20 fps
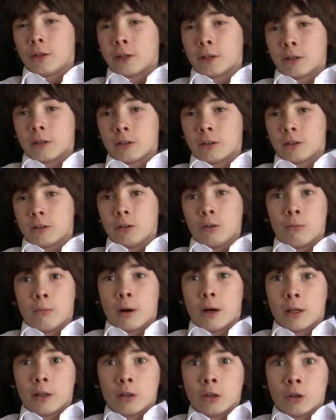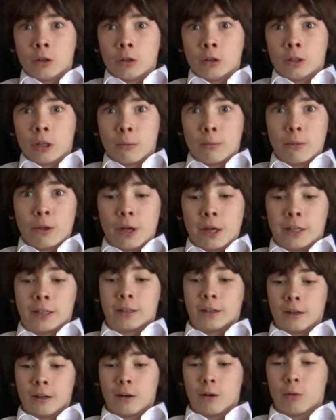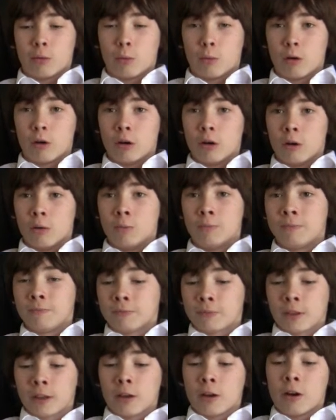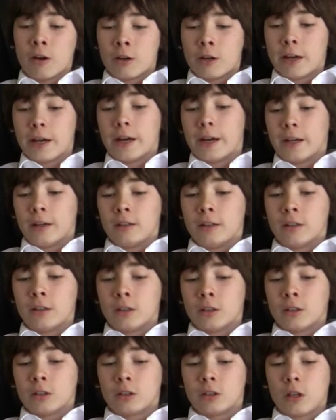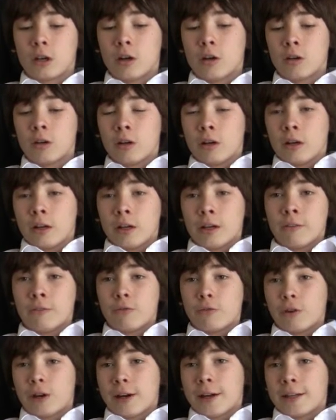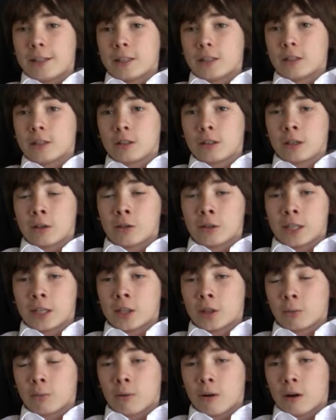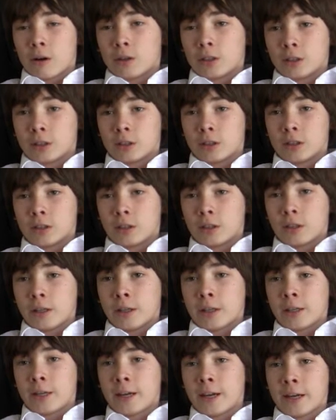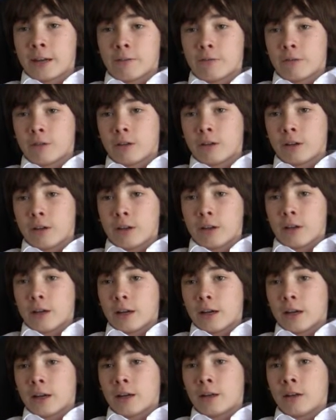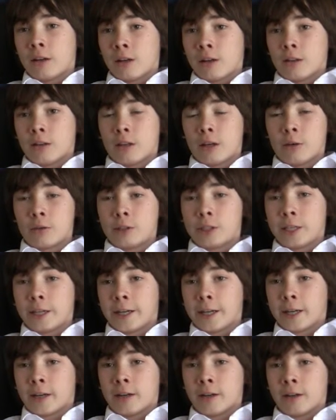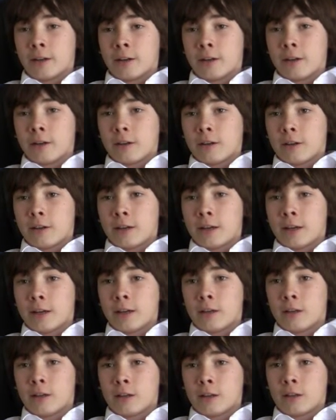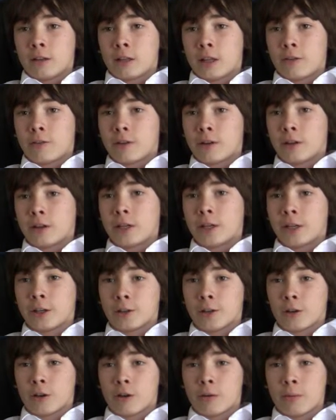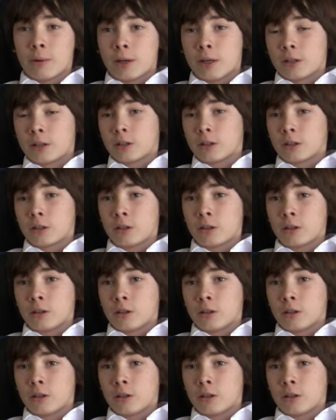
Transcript: that you might learn something. Whoa. Okay, so in France, there's anthropologists in a cave, and they were digging, and they found Neanderthal remains.